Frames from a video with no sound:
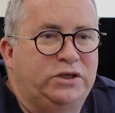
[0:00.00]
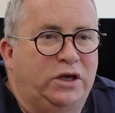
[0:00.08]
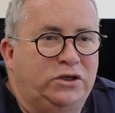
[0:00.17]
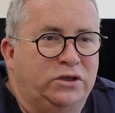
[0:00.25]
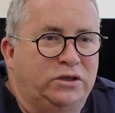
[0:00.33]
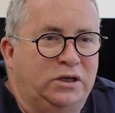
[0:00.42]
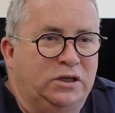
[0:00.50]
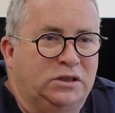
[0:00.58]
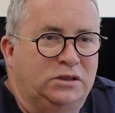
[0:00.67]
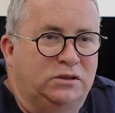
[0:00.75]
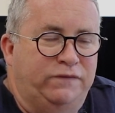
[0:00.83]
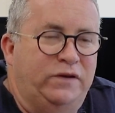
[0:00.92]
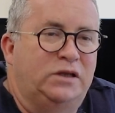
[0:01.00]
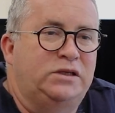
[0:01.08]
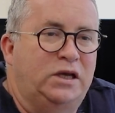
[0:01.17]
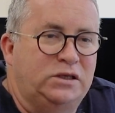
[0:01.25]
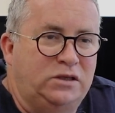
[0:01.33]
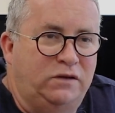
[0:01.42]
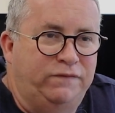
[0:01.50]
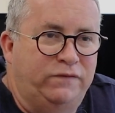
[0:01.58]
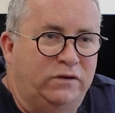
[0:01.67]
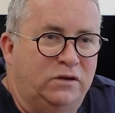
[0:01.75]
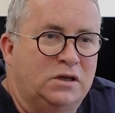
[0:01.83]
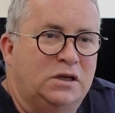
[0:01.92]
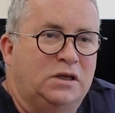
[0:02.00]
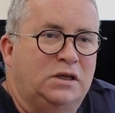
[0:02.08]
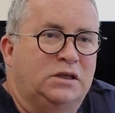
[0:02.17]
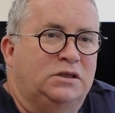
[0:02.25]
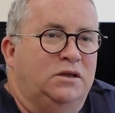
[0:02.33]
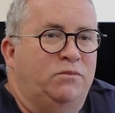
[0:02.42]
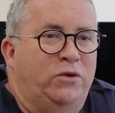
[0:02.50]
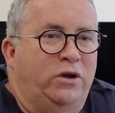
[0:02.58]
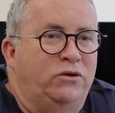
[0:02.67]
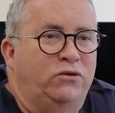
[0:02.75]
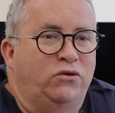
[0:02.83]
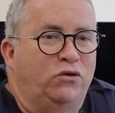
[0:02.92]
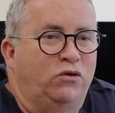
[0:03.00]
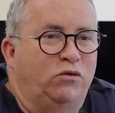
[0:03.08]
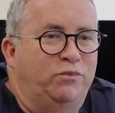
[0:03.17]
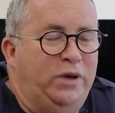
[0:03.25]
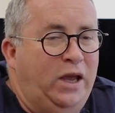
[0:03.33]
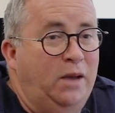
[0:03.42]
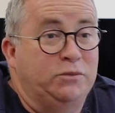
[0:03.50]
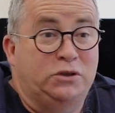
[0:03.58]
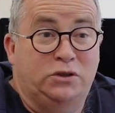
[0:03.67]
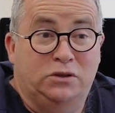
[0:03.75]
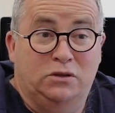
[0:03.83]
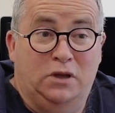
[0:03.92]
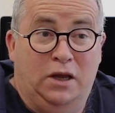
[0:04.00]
section is fantastic for someone who perhaps